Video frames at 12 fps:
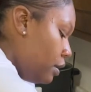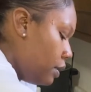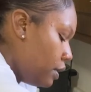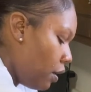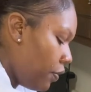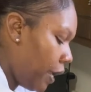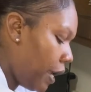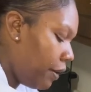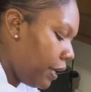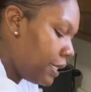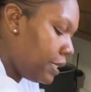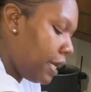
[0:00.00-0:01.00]
So the hair
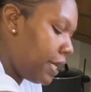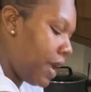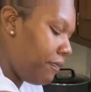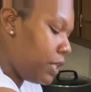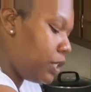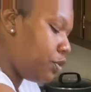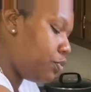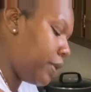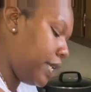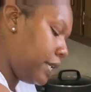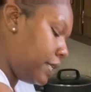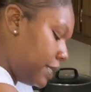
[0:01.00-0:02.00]
gets done every 2
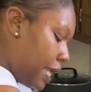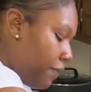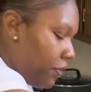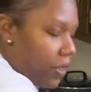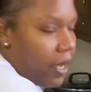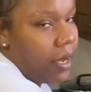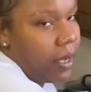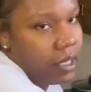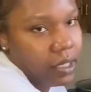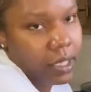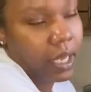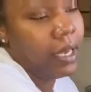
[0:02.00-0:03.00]
weeks. After their hair
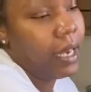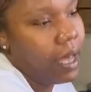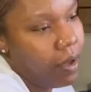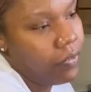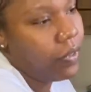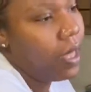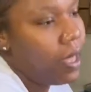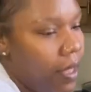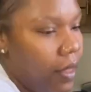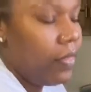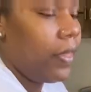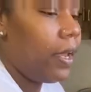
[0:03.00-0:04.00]
gets taken out,
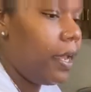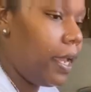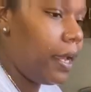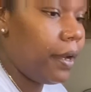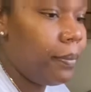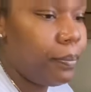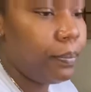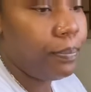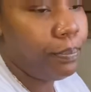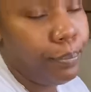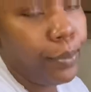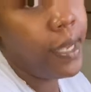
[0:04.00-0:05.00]
their hair
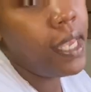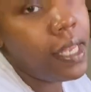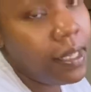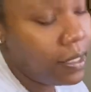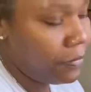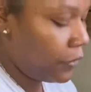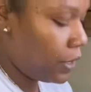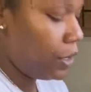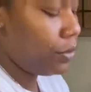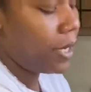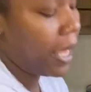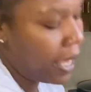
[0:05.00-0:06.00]
breathes for
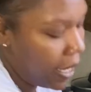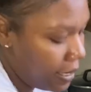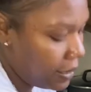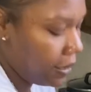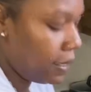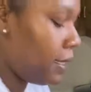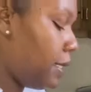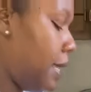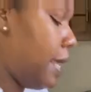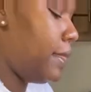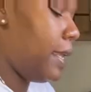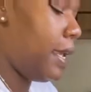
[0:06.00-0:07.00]
2 days,
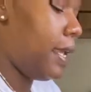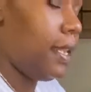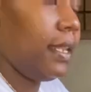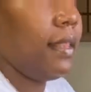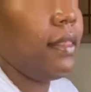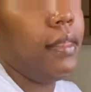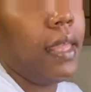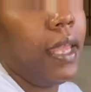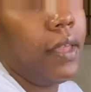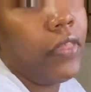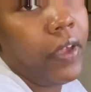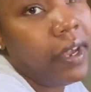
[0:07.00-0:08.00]
and then they
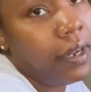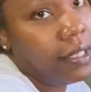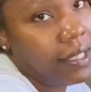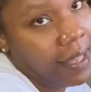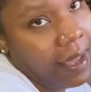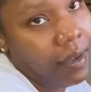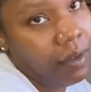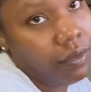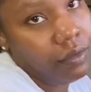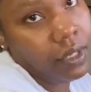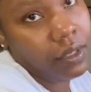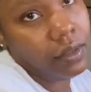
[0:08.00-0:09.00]
get their hair styled.
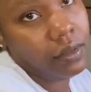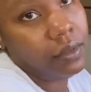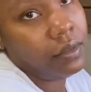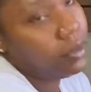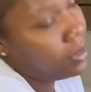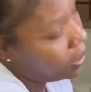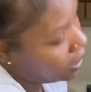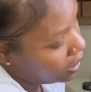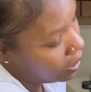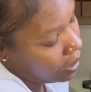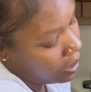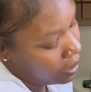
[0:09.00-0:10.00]

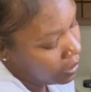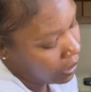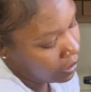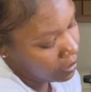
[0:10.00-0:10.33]
And like that.